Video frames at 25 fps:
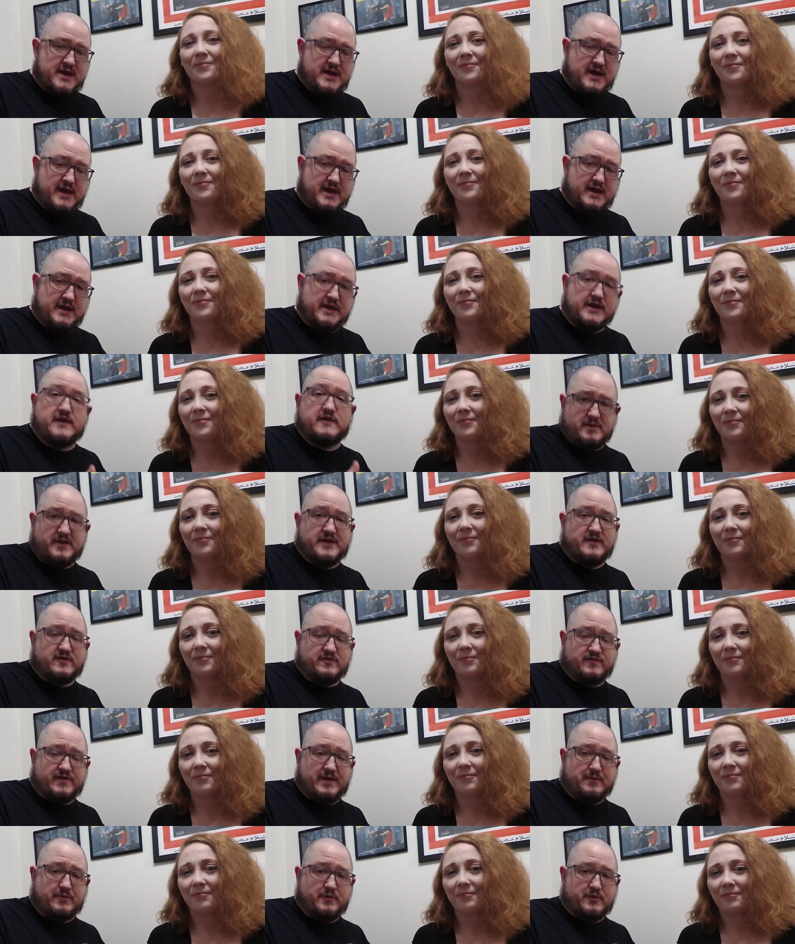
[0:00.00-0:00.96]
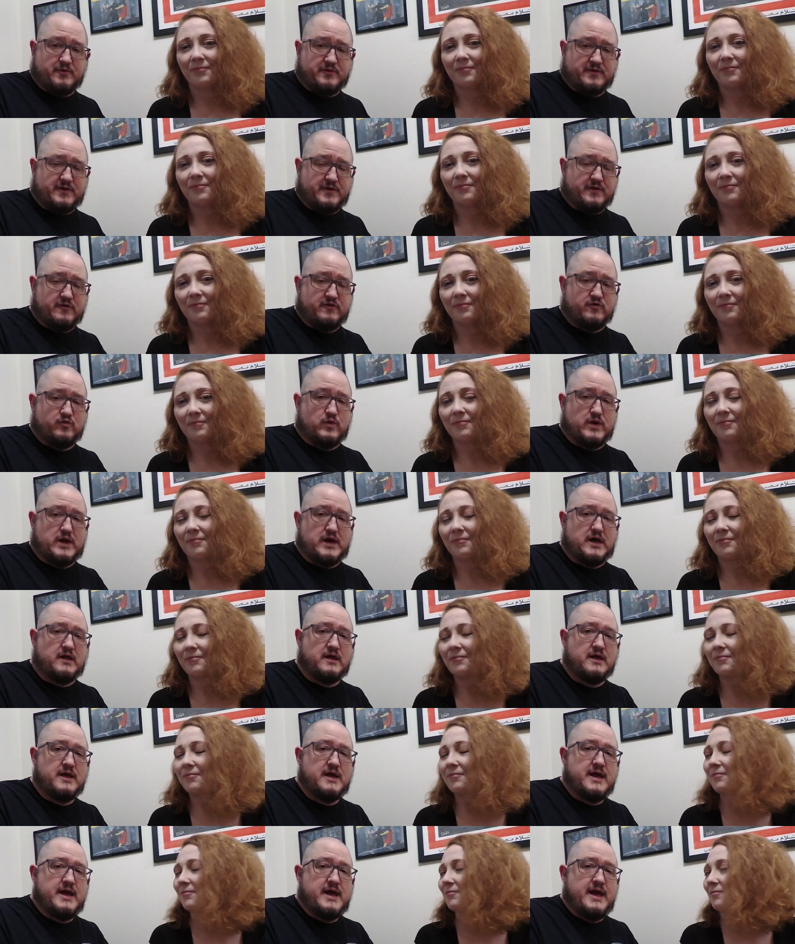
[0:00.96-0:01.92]
Speaker 1: and some of his family was there as well.
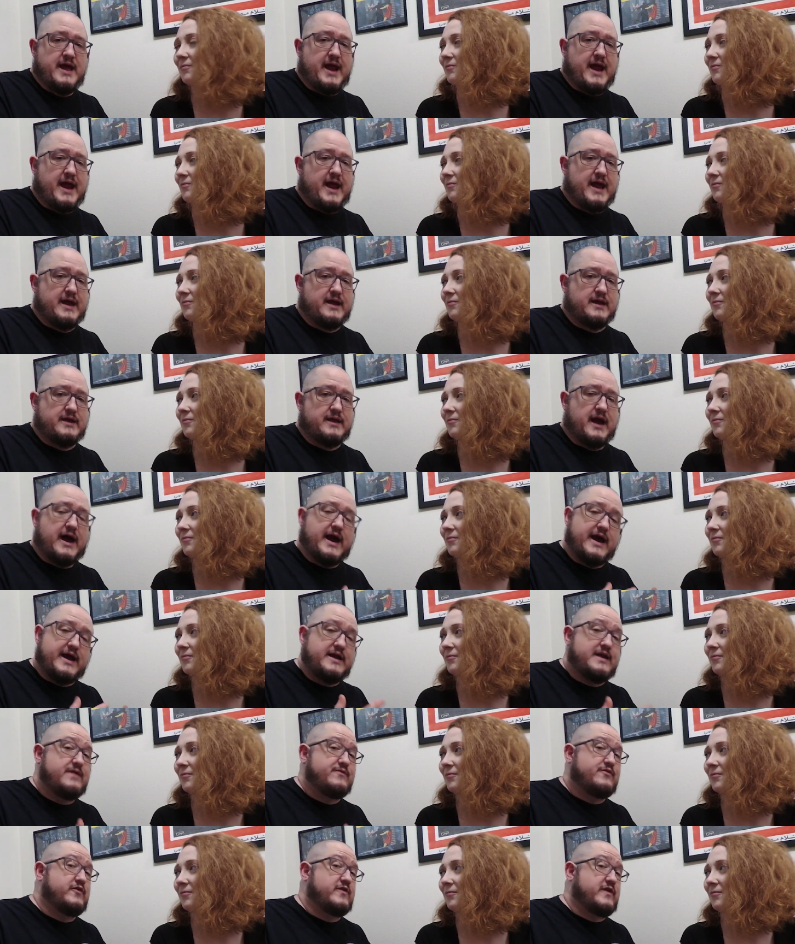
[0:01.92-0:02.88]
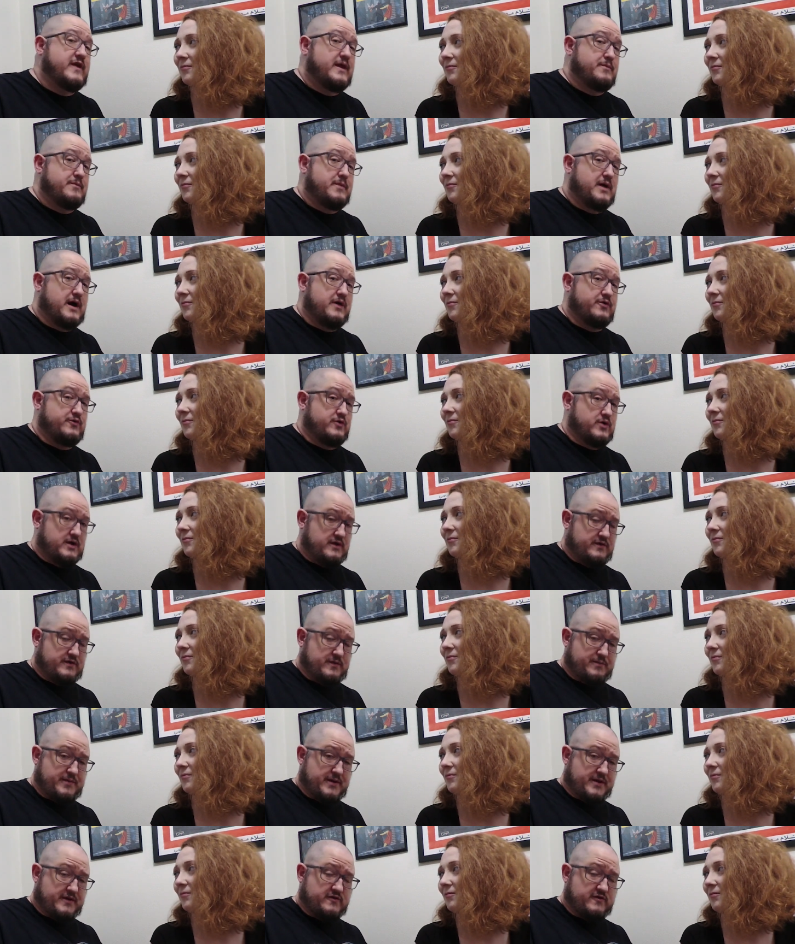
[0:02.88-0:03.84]
And I had never seen Mothra on the
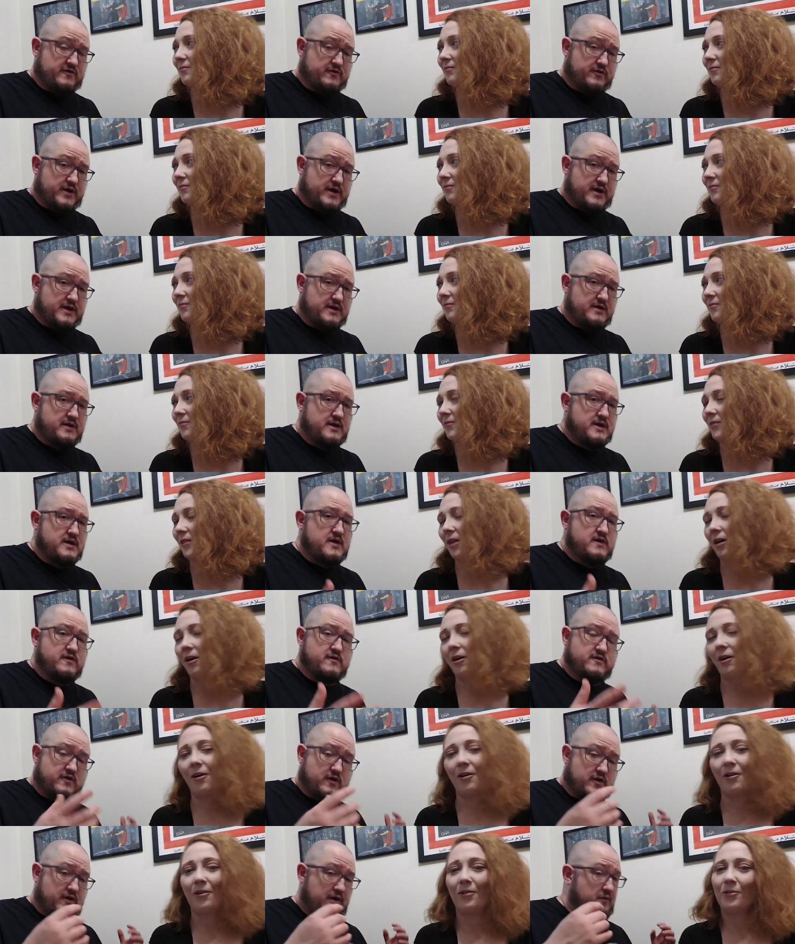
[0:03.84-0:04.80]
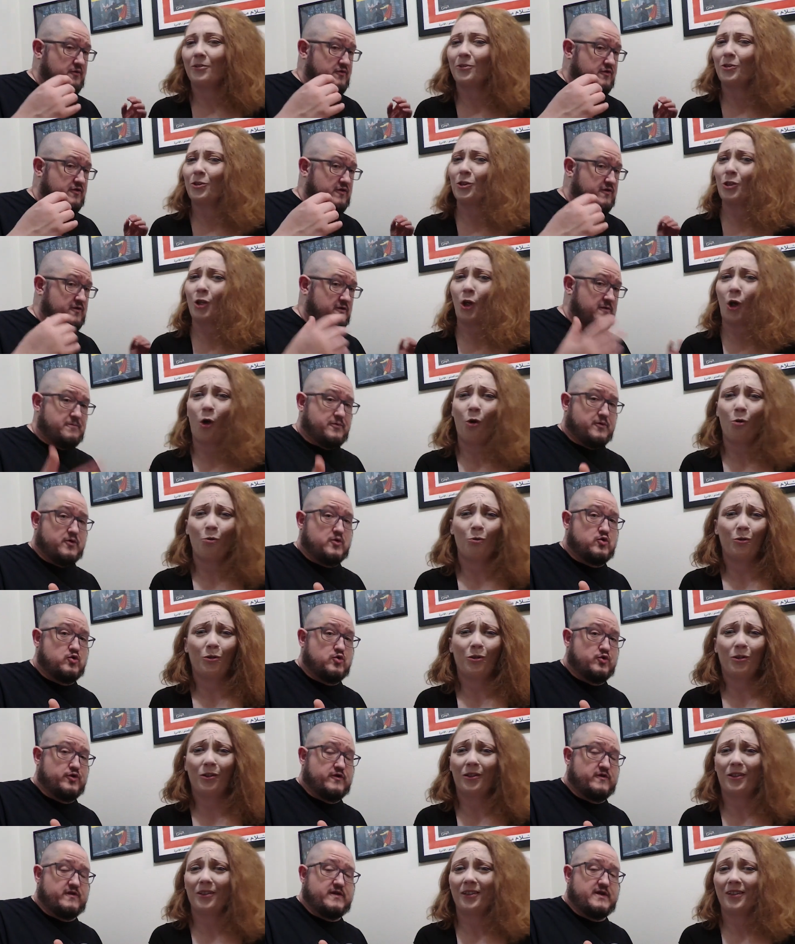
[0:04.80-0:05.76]
big screen, so it was super
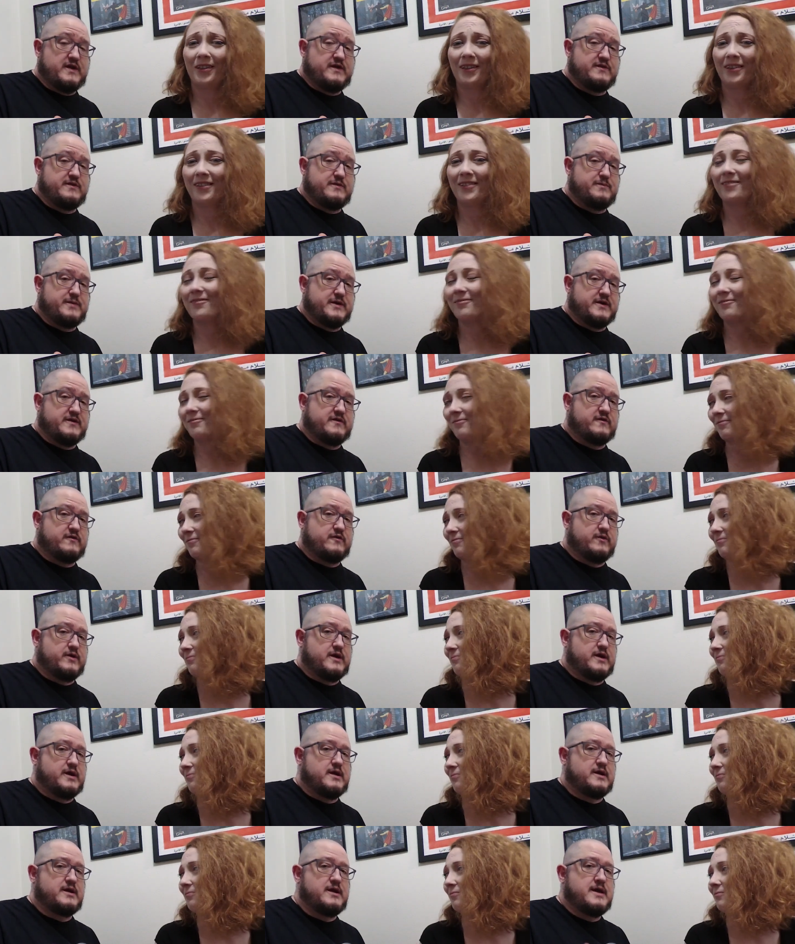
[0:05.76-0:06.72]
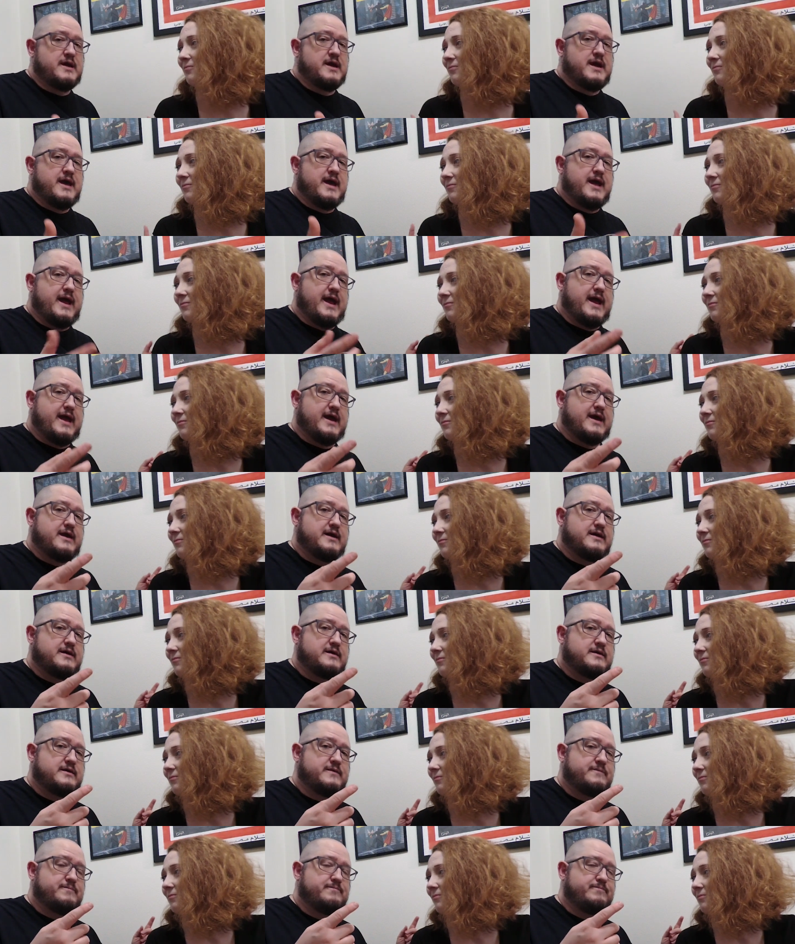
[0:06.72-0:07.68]
cool to see on the big screen.
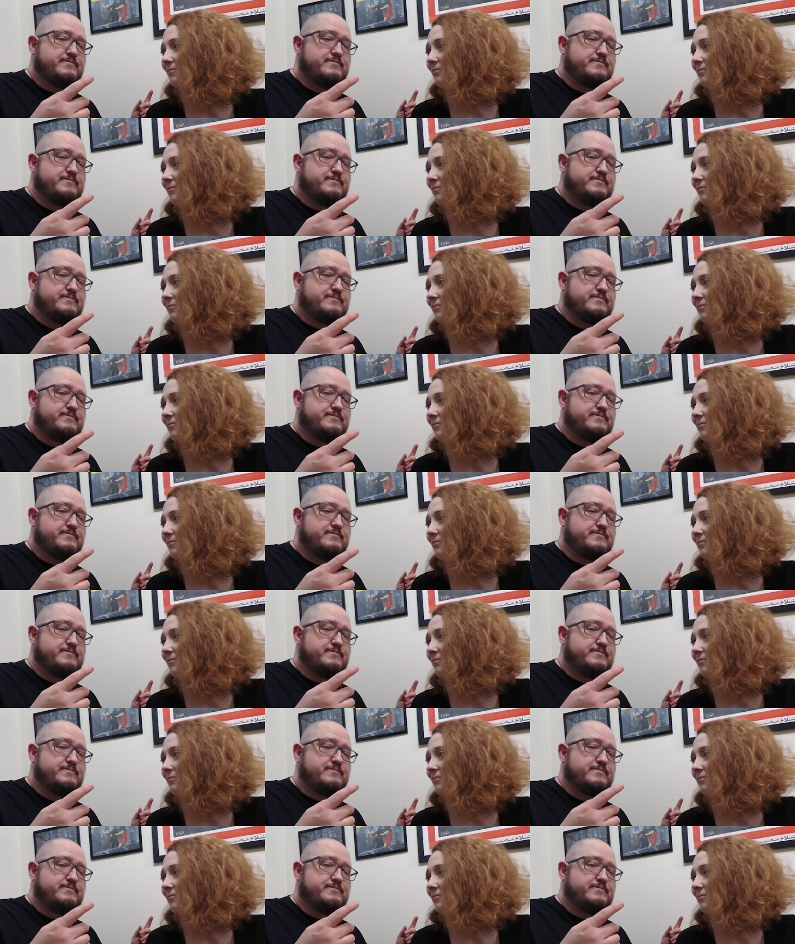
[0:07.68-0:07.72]
And